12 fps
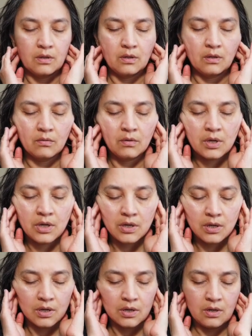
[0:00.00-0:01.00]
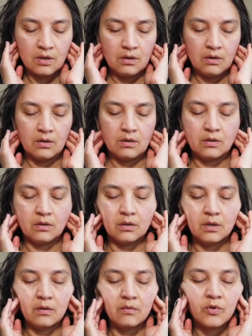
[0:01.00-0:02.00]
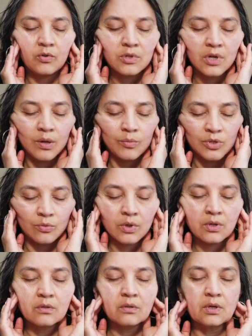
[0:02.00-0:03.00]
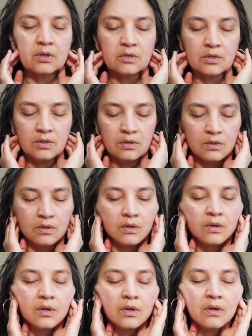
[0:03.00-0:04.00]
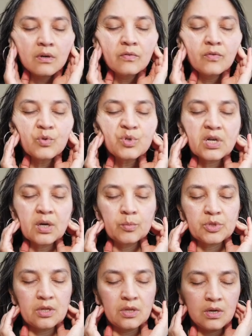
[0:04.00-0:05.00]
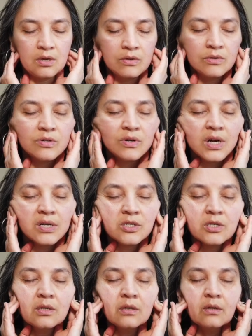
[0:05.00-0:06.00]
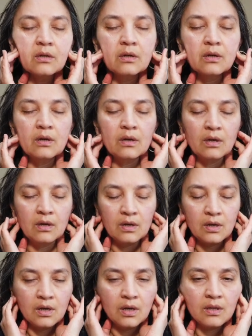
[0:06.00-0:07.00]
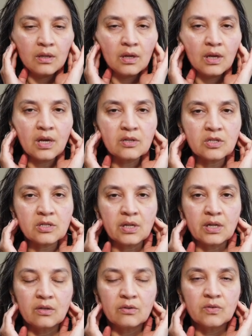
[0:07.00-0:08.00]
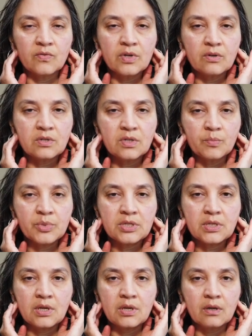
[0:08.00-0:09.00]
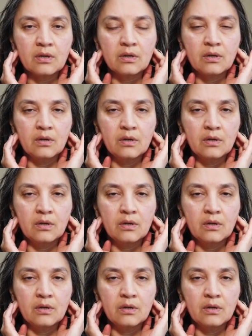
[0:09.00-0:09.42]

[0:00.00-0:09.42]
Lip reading: And right here, a few times in one direction, a few times in the other direction. And then again, just let those fingertips sink.